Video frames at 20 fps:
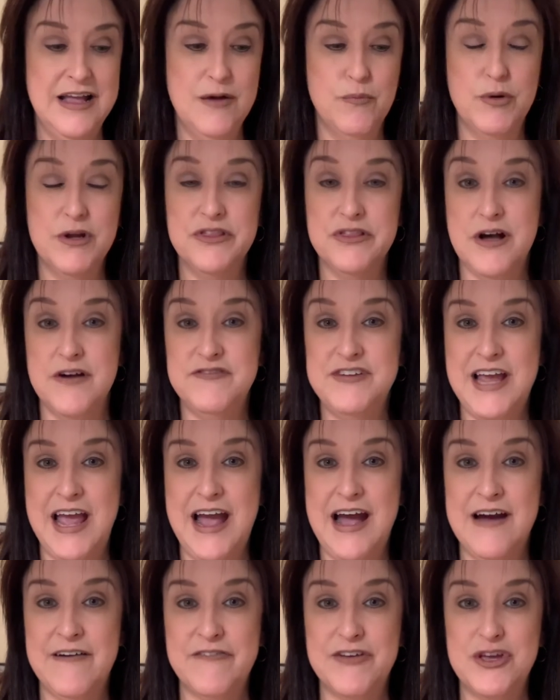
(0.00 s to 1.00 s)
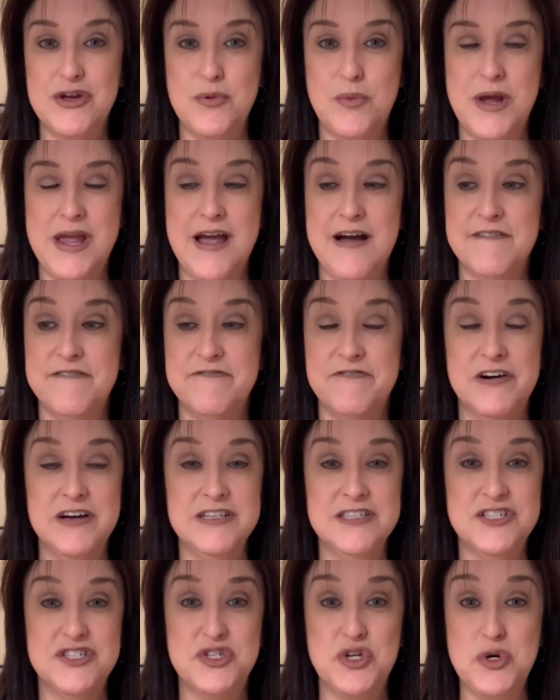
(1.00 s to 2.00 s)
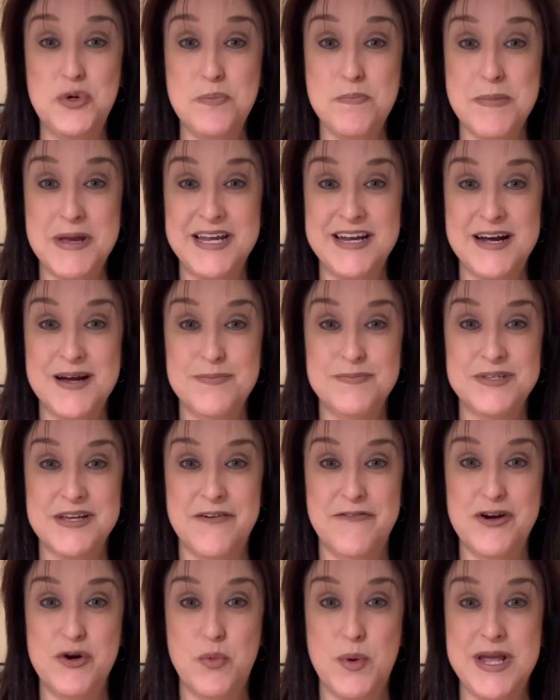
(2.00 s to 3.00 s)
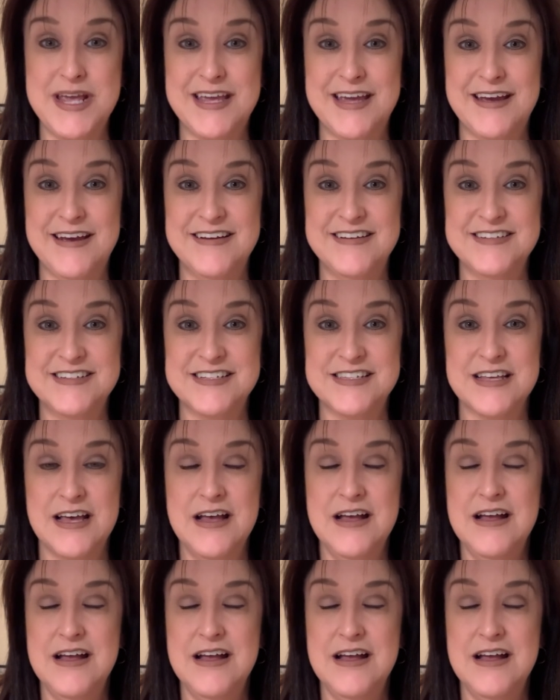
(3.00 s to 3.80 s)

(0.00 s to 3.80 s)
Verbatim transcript: We'd love to have you. We have fun Zoom meetups every weekend.